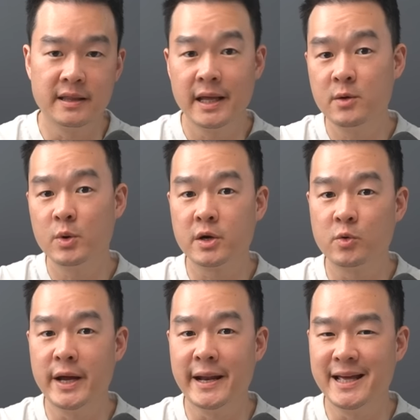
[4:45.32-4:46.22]
And then you want to
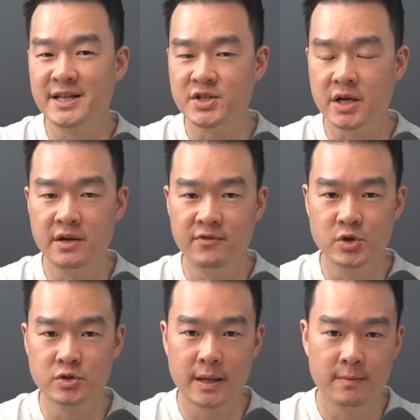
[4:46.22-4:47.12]
create each
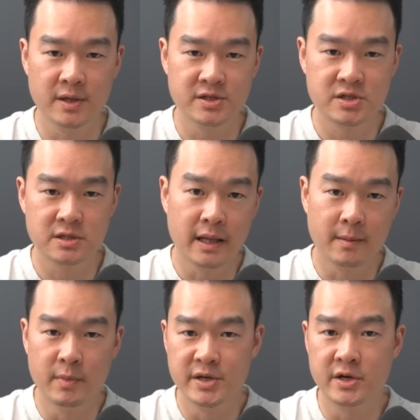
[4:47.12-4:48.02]
individual templates
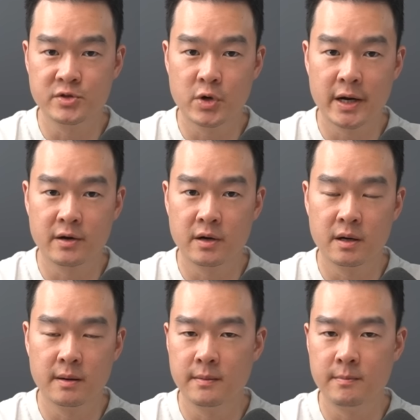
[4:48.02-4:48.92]
like budgeting
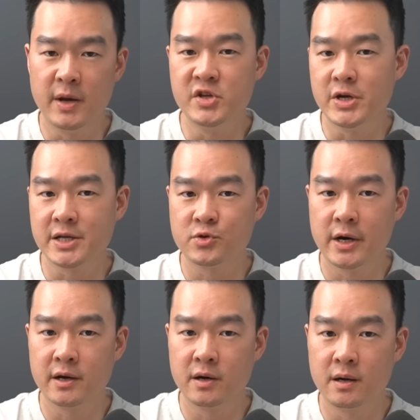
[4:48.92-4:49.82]
tracker, paycheck
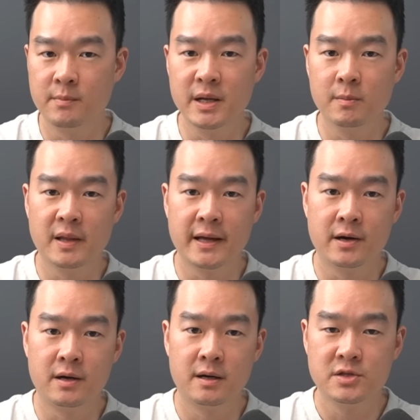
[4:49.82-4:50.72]
tracker, meal
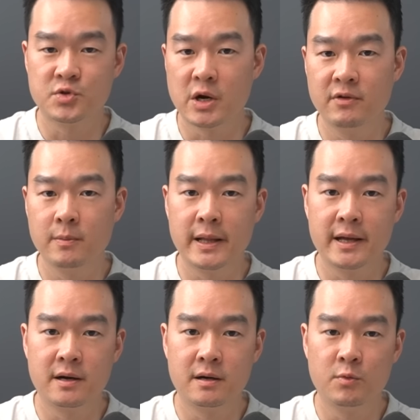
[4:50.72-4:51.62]
planner, travel
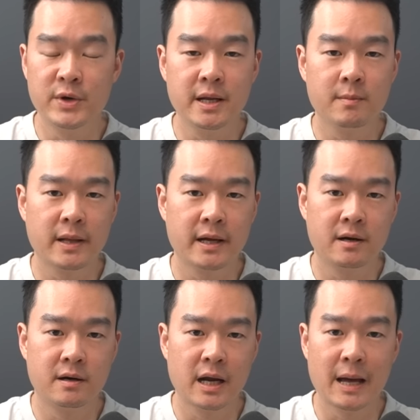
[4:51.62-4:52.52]
planner, reading
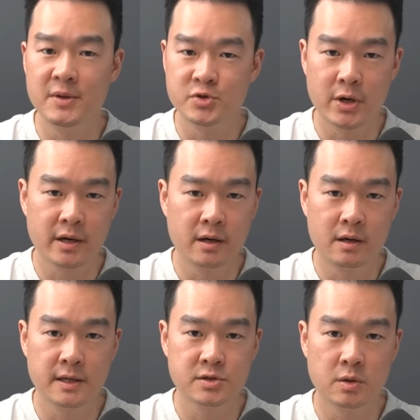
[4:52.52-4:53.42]
planner, habit
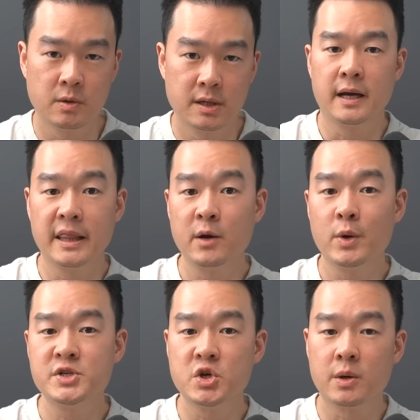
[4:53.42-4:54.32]
tracker, and so on. And then
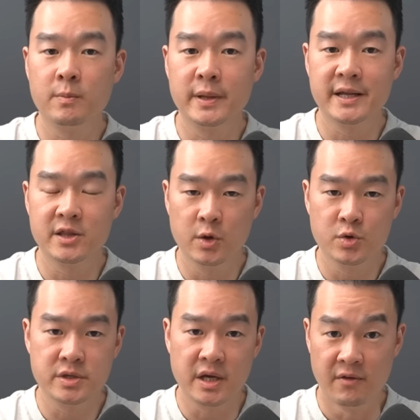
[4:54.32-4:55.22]
once you completed
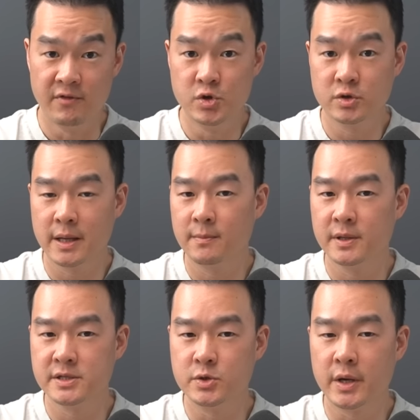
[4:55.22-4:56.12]
those individual
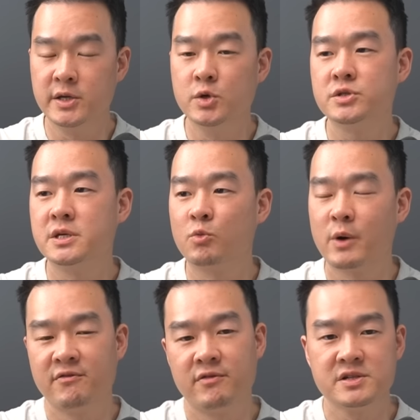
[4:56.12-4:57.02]
templates, you can use the
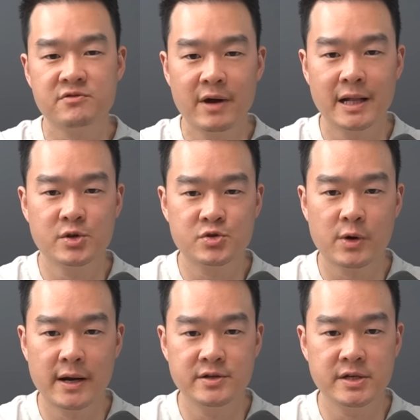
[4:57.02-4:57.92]
reference value
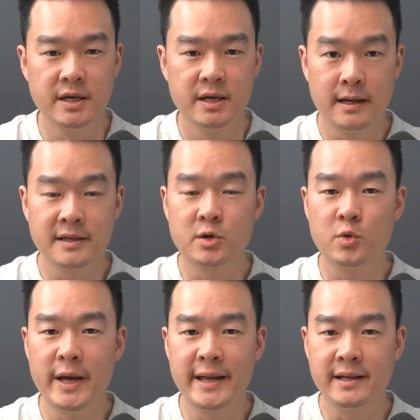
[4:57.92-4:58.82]
strategy and
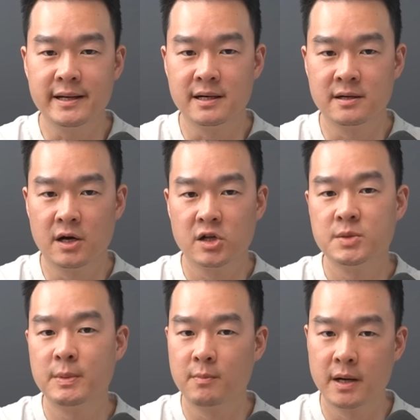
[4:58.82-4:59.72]
create an
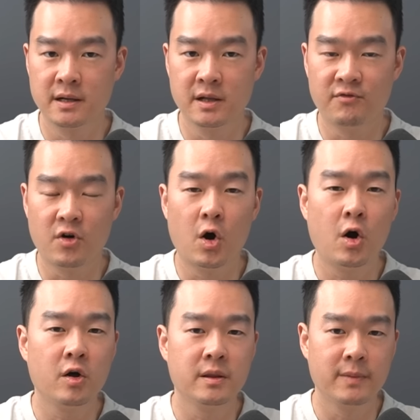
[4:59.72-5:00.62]
ultimate bundle of
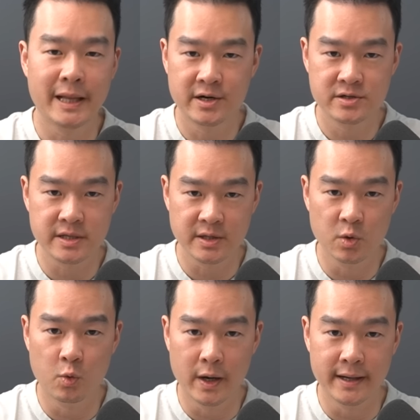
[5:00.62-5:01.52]
all the planners
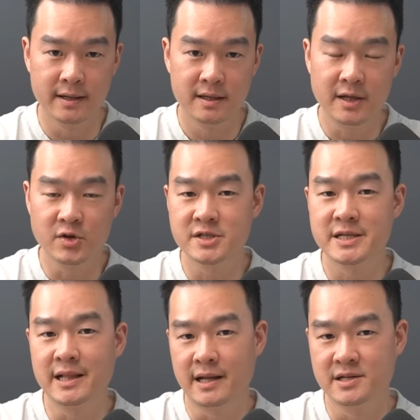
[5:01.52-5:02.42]
into one, and you can
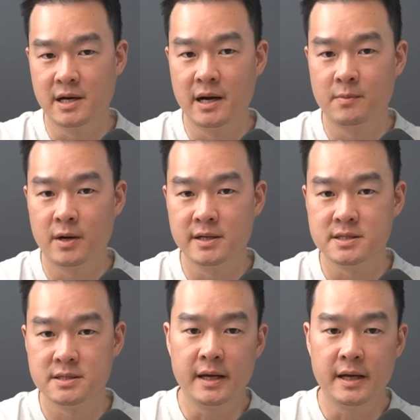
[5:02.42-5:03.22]
sell it at a higher price.